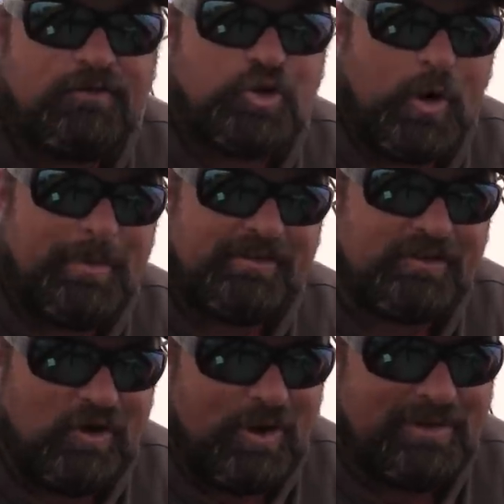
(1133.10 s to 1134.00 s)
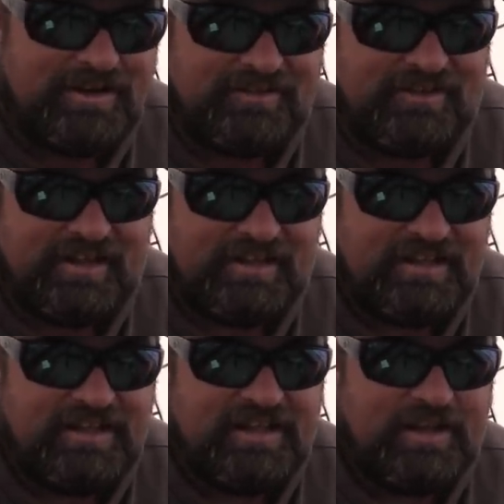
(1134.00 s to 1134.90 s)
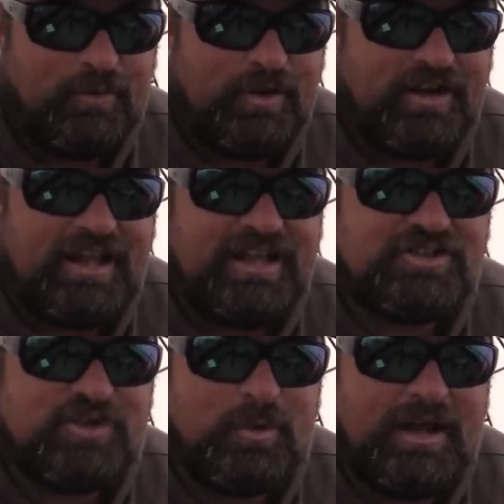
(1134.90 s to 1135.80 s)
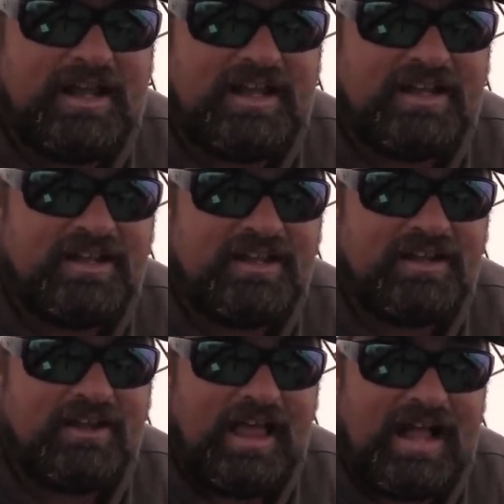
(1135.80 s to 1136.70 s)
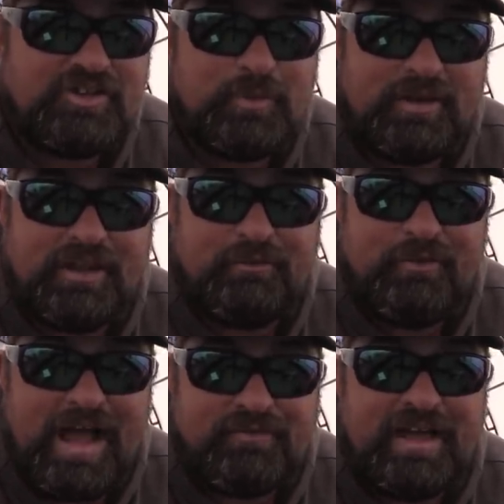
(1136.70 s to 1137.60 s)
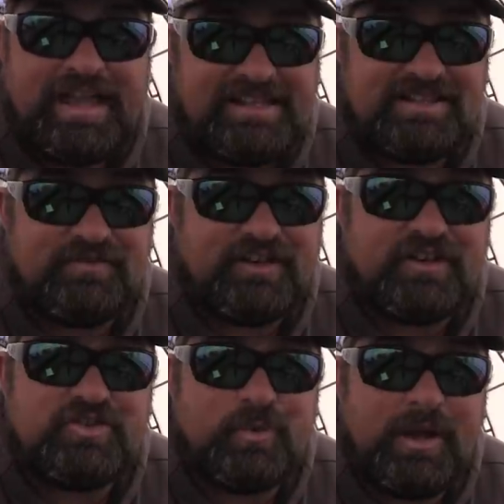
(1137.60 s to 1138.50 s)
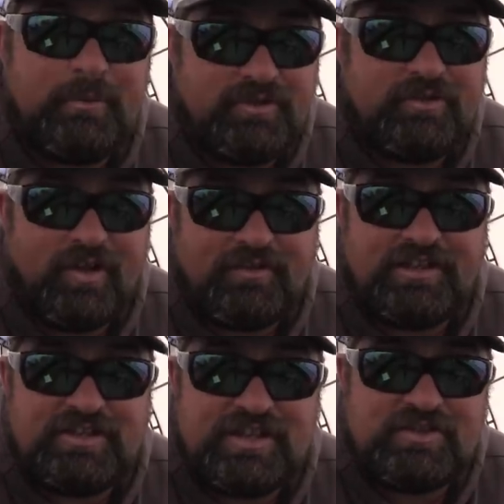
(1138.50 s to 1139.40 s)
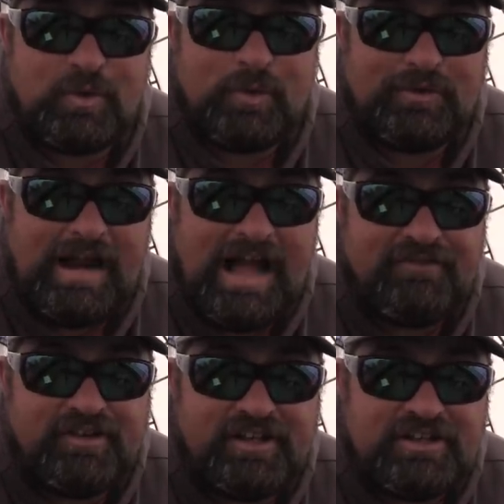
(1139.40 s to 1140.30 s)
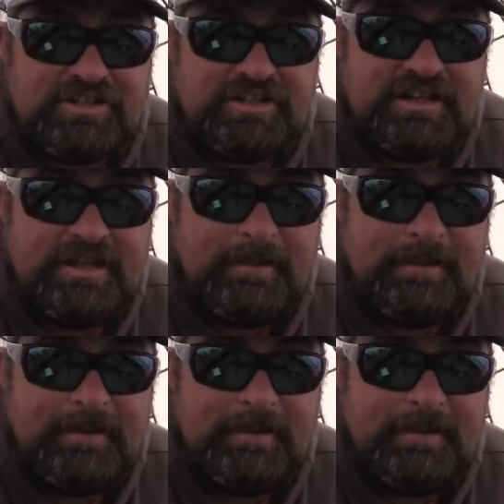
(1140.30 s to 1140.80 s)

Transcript: Joey makes a comment, he's like, we're an inch away. Actually, we were like five eighths of an inch away, which is obviously just over half an inch.